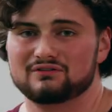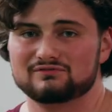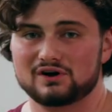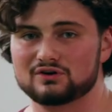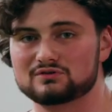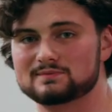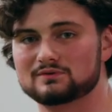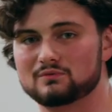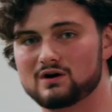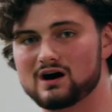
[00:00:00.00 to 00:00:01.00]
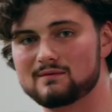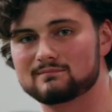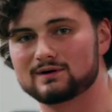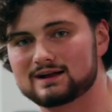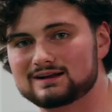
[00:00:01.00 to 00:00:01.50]
the volume you want,
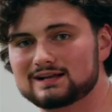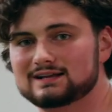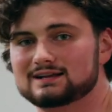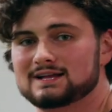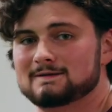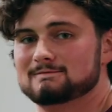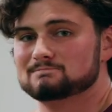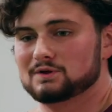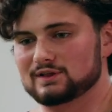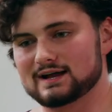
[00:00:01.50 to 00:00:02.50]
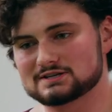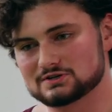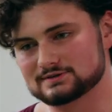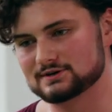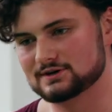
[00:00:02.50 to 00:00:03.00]
but unless
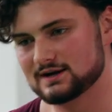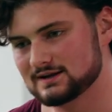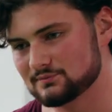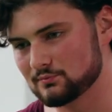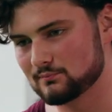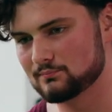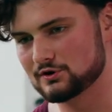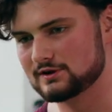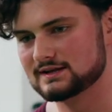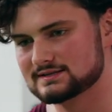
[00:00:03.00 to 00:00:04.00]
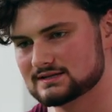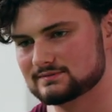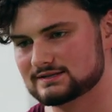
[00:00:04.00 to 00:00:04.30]
you're putting in some